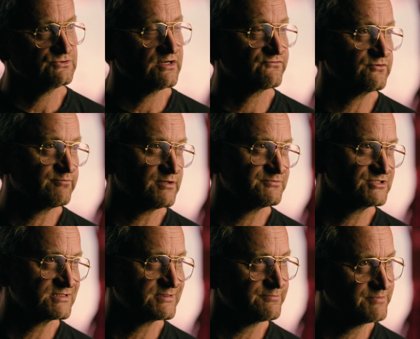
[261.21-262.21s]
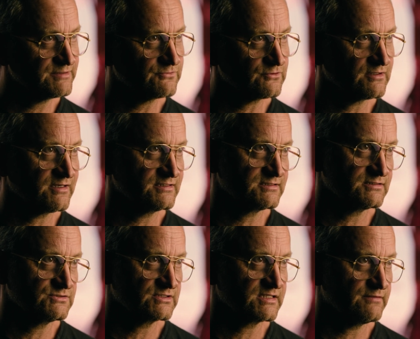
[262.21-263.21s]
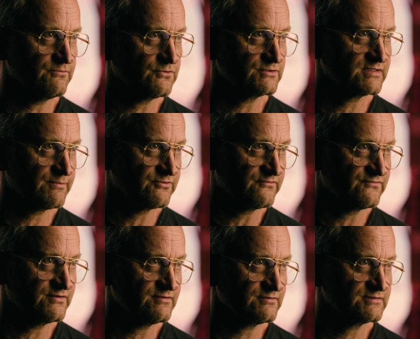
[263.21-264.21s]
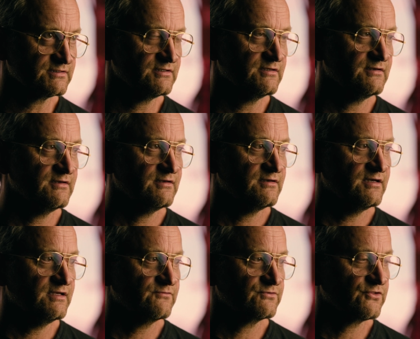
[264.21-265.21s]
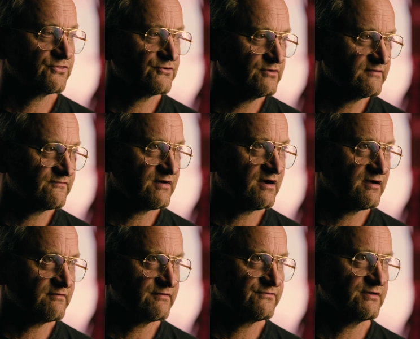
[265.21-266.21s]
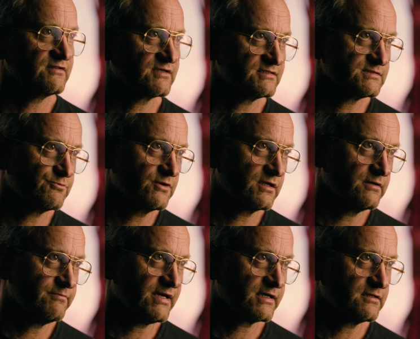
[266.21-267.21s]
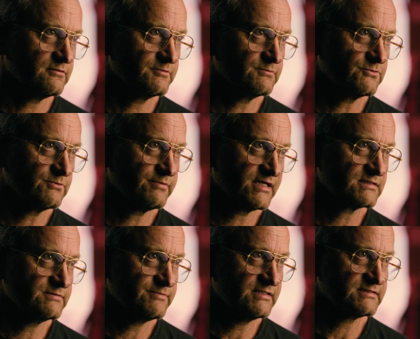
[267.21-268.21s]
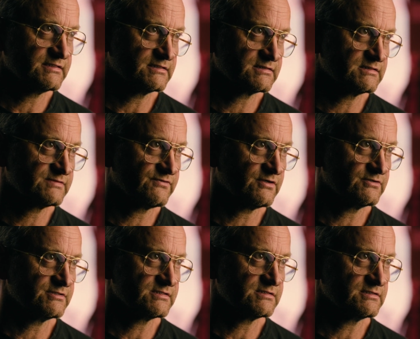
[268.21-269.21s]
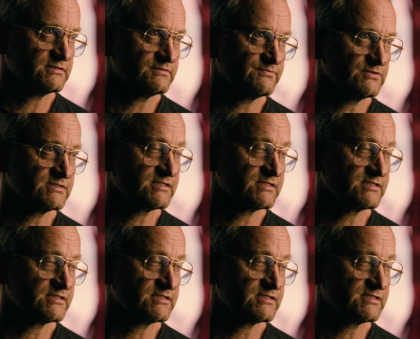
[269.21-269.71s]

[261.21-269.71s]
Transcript: you do have to pump just a bit more light to get more depth of field. And with the 35, I feel like it's bringing it back a little bit more back to basics as far as the, the